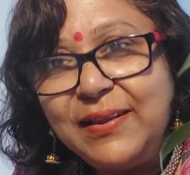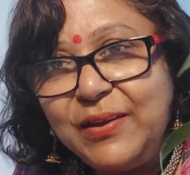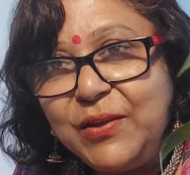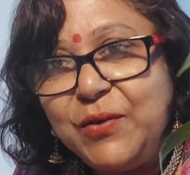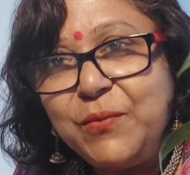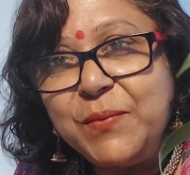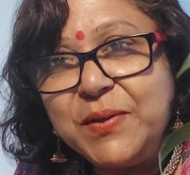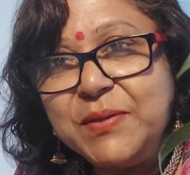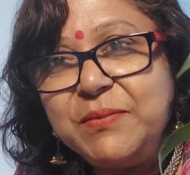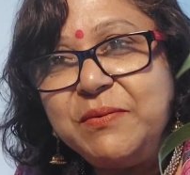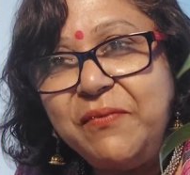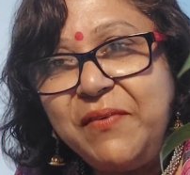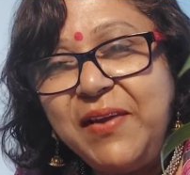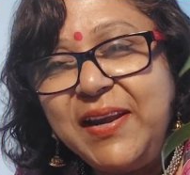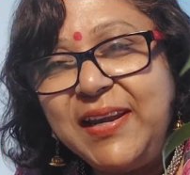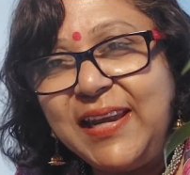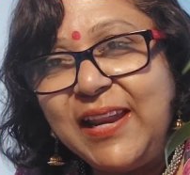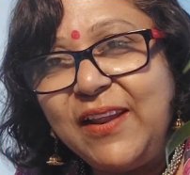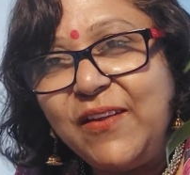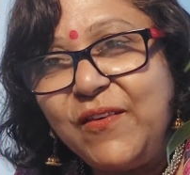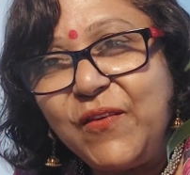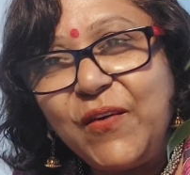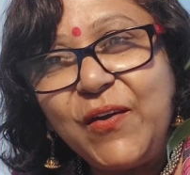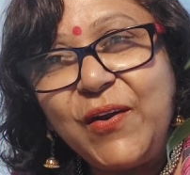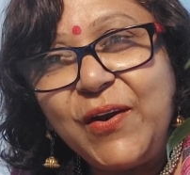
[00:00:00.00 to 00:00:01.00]
You must be
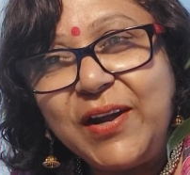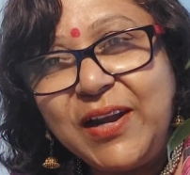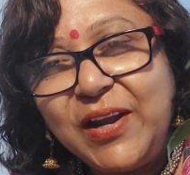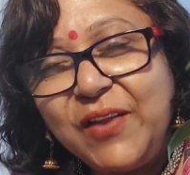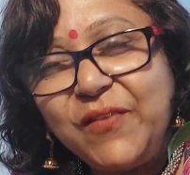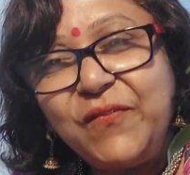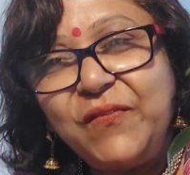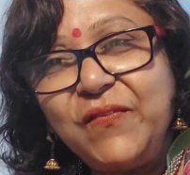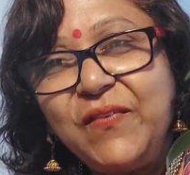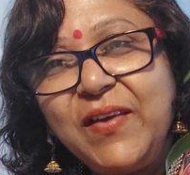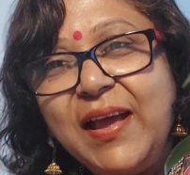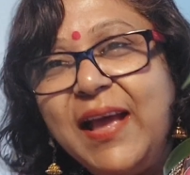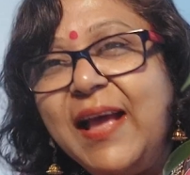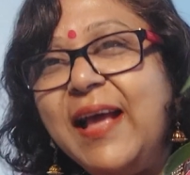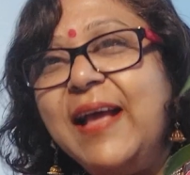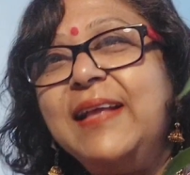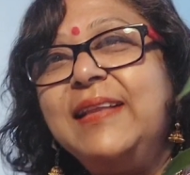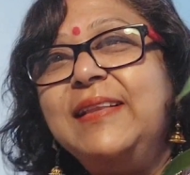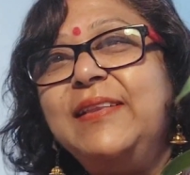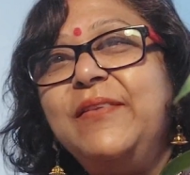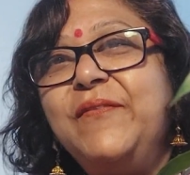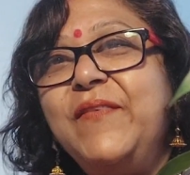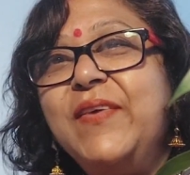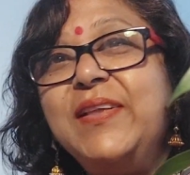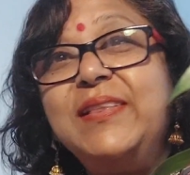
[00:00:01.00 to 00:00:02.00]
waiting for your tip
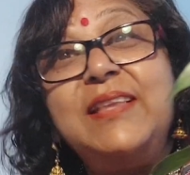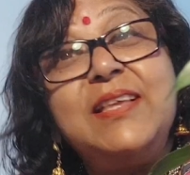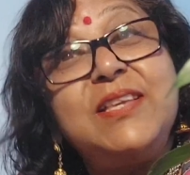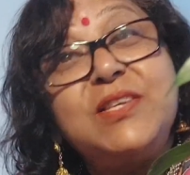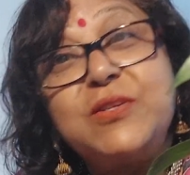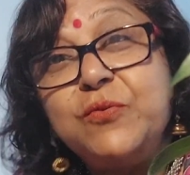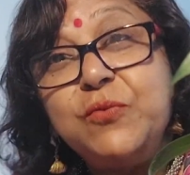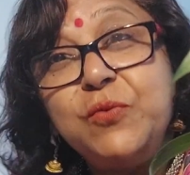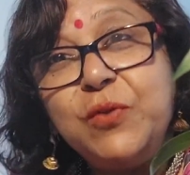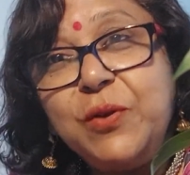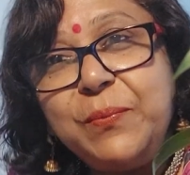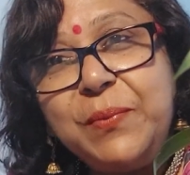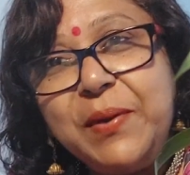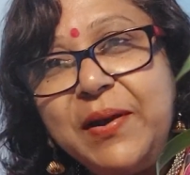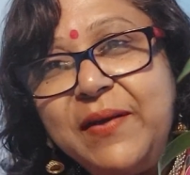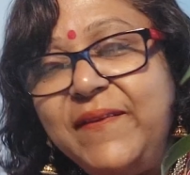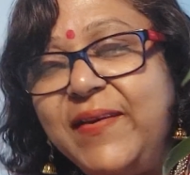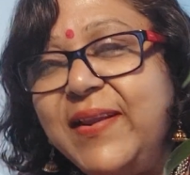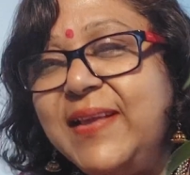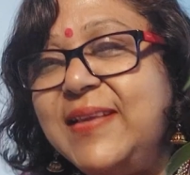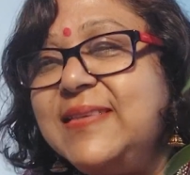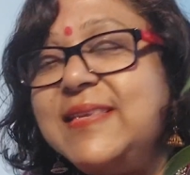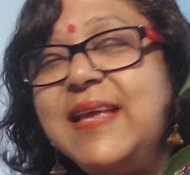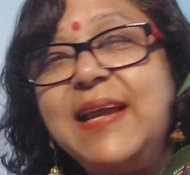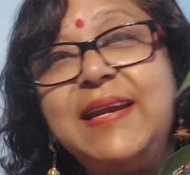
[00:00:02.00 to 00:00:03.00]
when the school bell
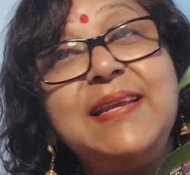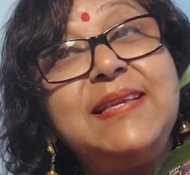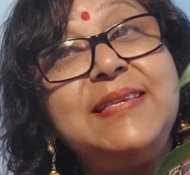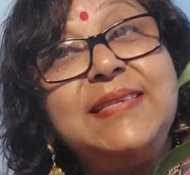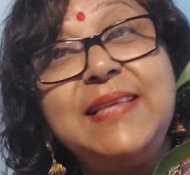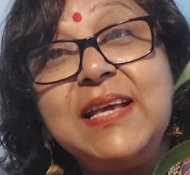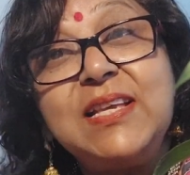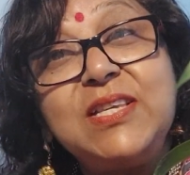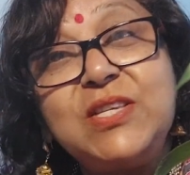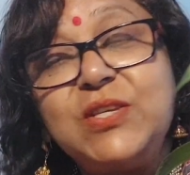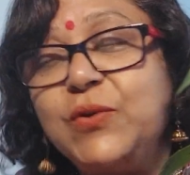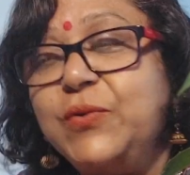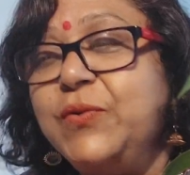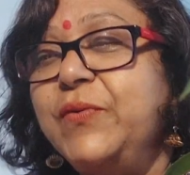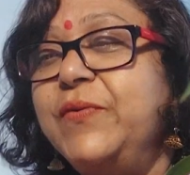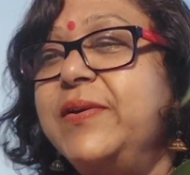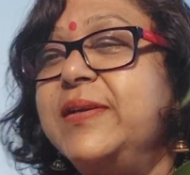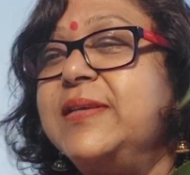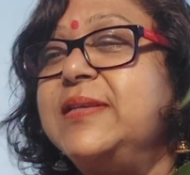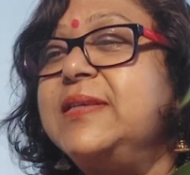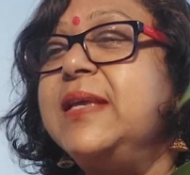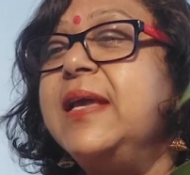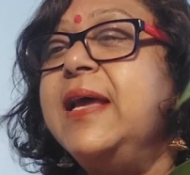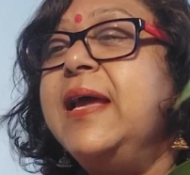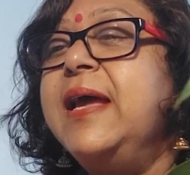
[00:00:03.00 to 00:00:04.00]
rings. That is, they are
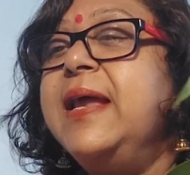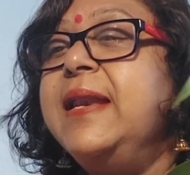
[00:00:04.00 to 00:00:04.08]
sonorous.